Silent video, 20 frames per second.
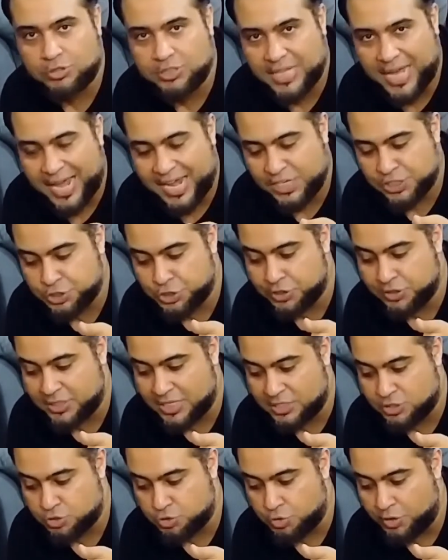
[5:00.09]
the action
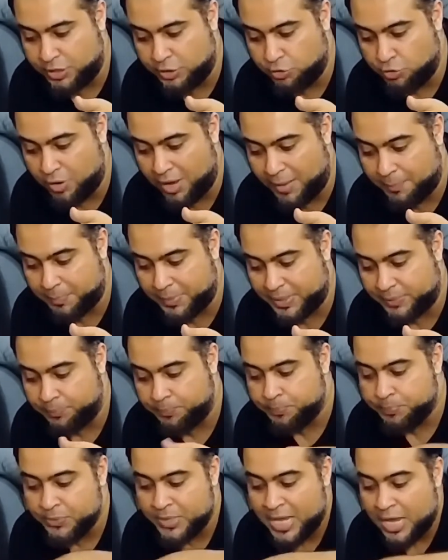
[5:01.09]
that's going to happen.
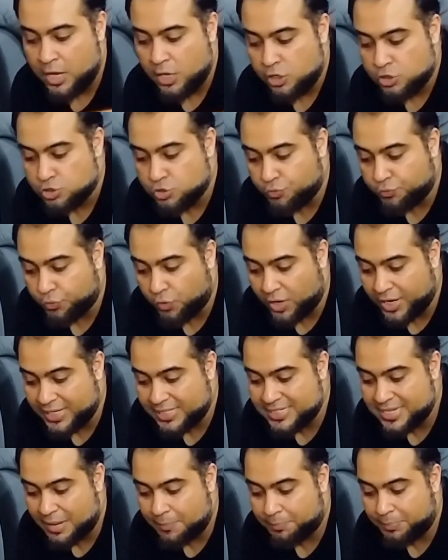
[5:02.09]
So for
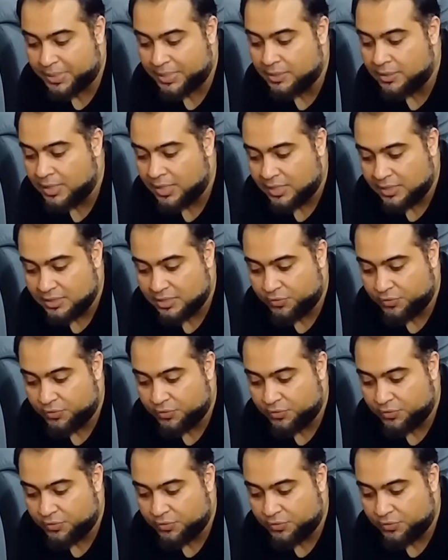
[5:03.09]
example, The